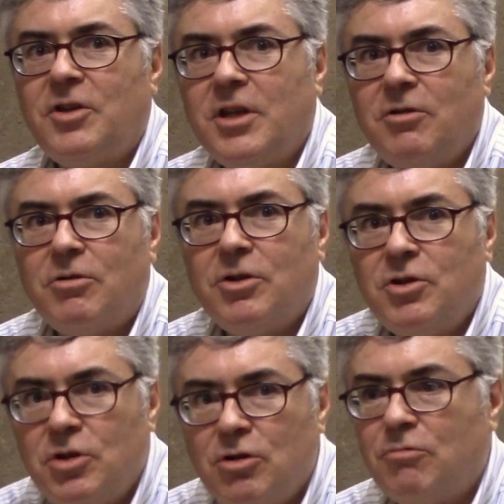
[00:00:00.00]
thing you can
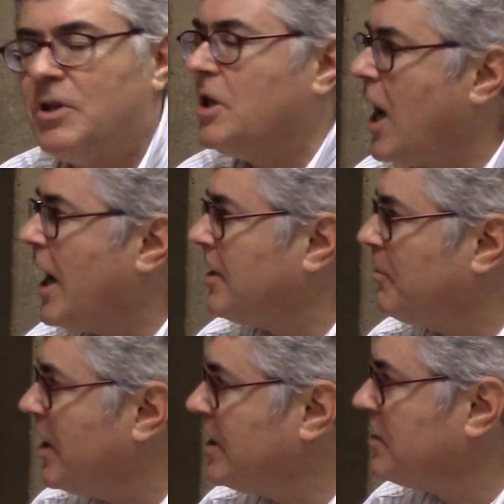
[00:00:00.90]
do with
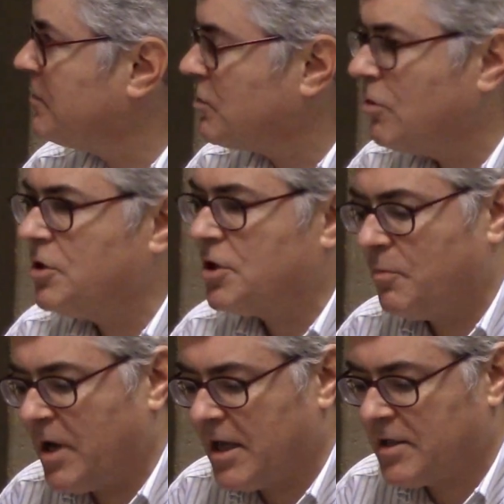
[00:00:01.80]
yottabytes of storage
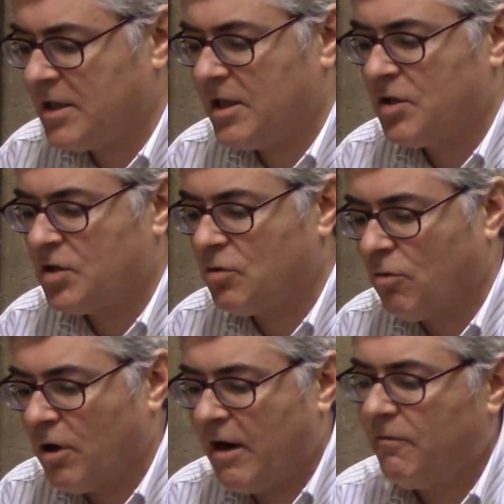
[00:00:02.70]
capacity is
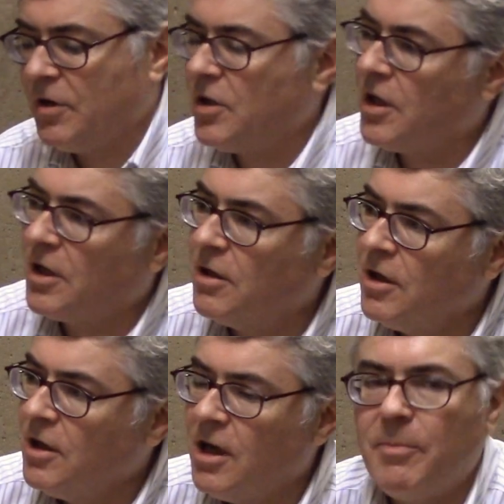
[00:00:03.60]
store everything
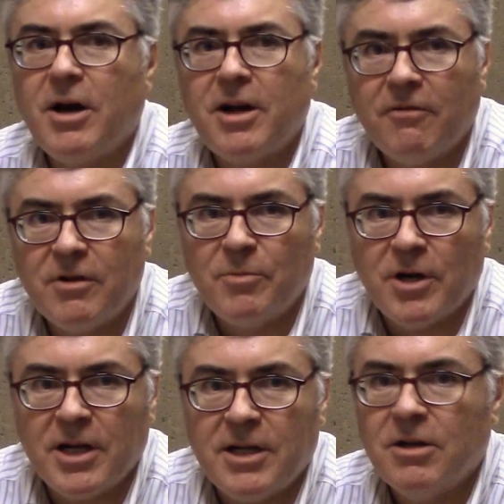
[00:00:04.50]
about
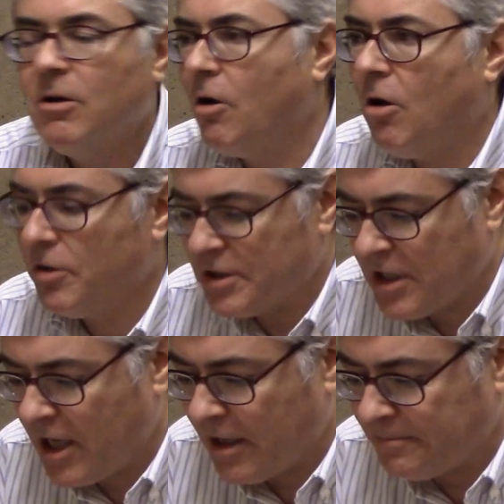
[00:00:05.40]
everybody all the
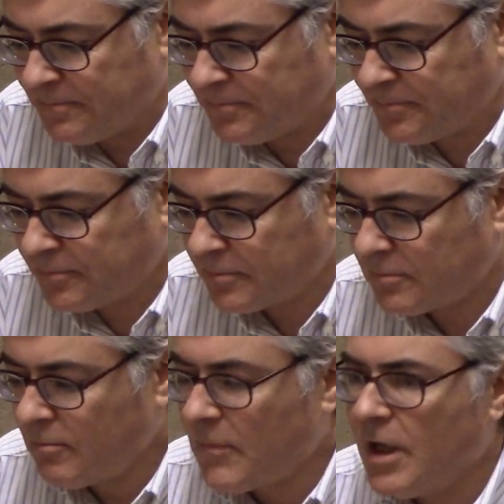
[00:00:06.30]
time.
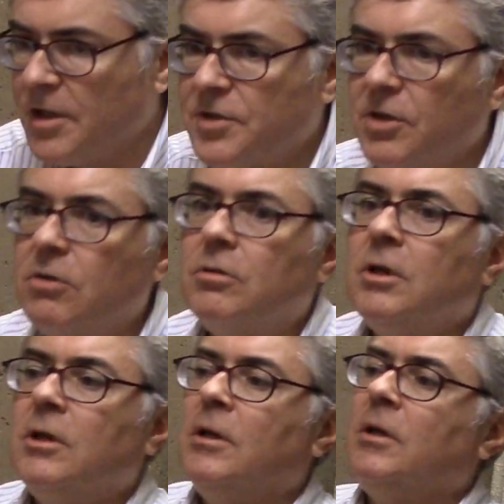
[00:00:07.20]
And so
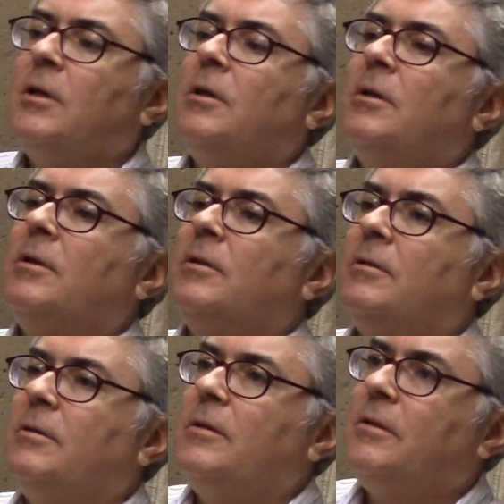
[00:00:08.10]

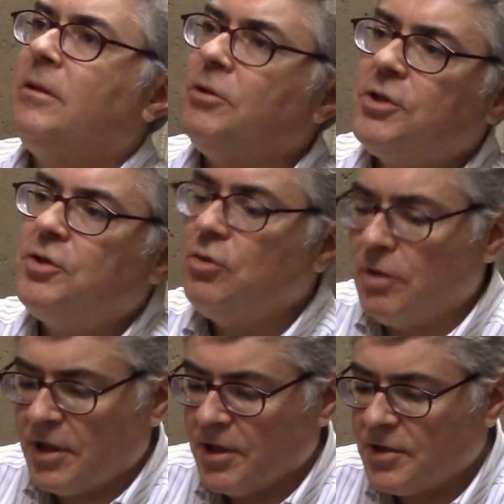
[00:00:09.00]
they're just
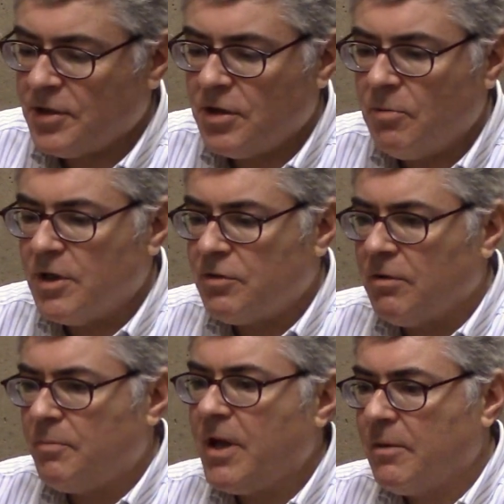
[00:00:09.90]
doing this, and nobody's
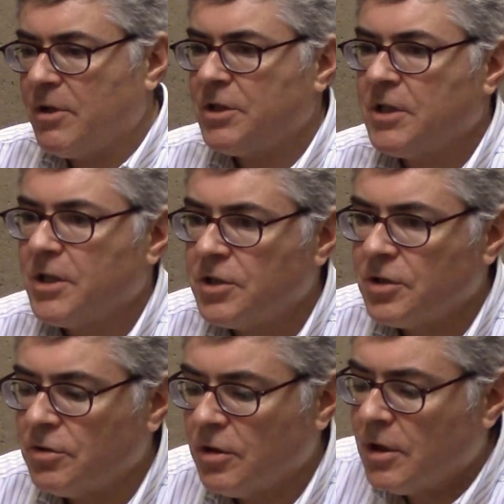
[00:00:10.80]
really paying much attention
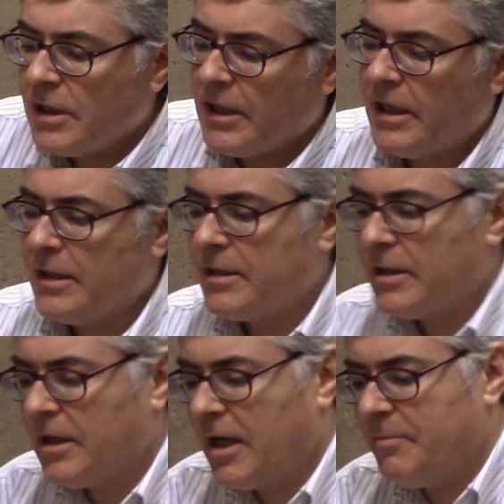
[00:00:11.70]
to it. And
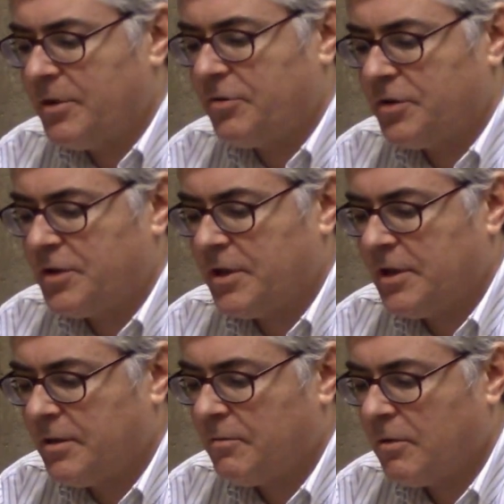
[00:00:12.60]
I'm interested in